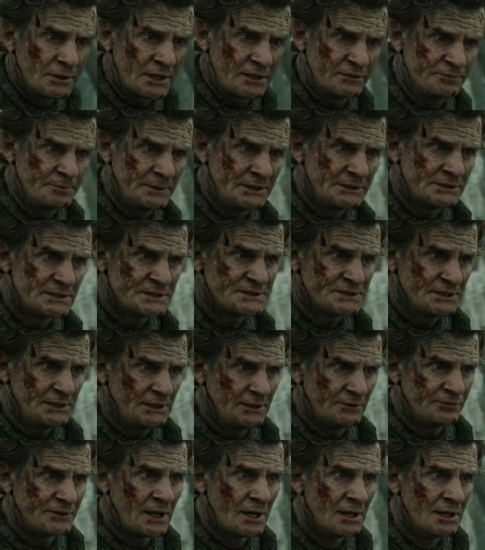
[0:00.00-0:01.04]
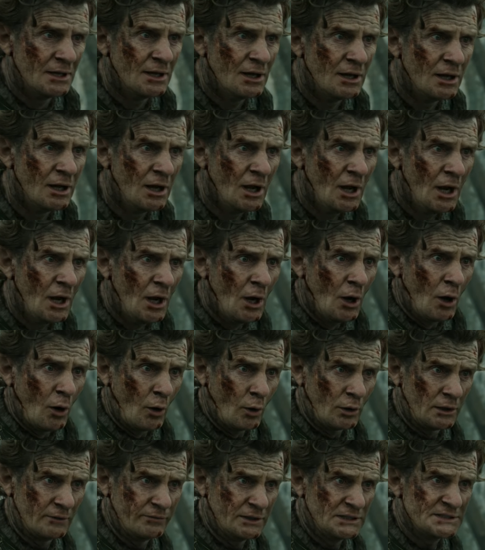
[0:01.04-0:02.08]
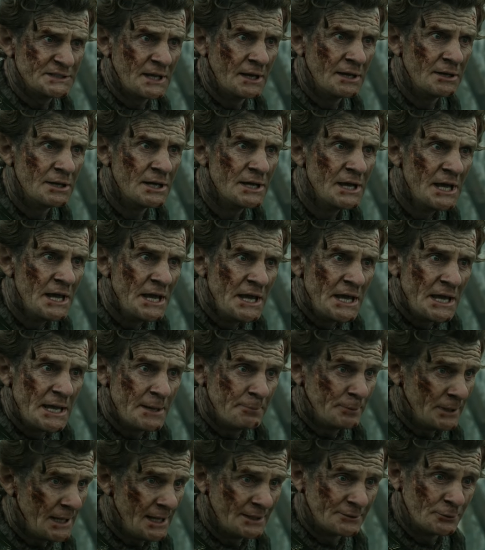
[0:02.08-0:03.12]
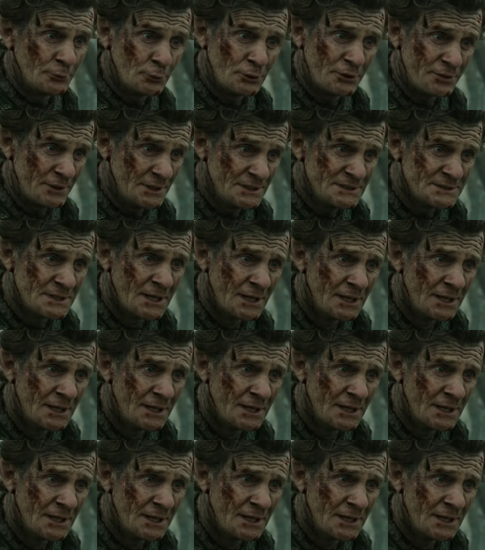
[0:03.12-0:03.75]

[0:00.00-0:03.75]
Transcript: to totally snitch on his business partner being Beelzebub himself and she.